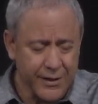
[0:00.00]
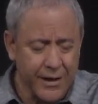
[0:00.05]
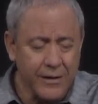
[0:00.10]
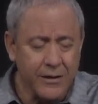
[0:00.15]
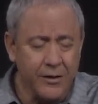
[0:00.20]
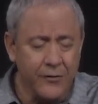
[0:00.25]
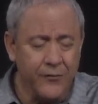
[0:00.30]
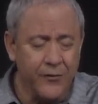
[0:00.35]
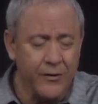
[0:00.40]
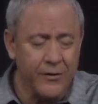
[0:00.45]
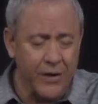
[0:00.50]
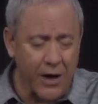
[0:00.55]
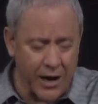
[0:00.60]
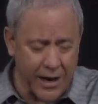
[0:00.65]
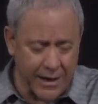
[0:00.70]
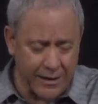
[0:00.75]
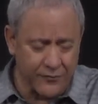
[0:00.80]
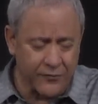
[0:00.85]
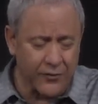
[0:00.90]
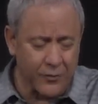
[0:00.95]
thank you for
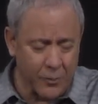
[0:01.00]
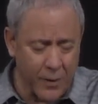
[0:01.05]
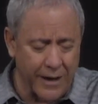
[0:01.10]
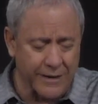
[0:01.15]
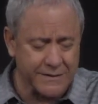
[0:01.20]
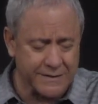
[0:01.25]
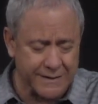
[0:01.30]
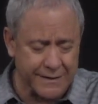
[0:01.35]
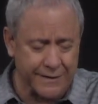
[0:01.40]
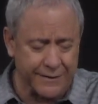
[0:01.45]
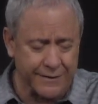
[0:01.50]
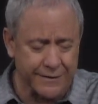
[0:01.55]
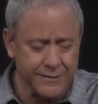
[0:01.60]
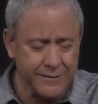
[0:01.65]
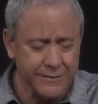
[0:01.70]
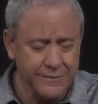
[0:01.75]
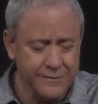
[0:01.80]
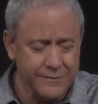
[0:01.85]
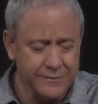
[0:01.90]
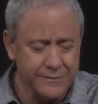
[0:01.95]
dying for my
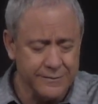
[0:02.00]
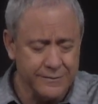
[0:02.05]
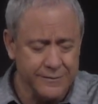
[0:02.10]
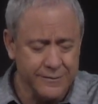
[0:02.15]
sin.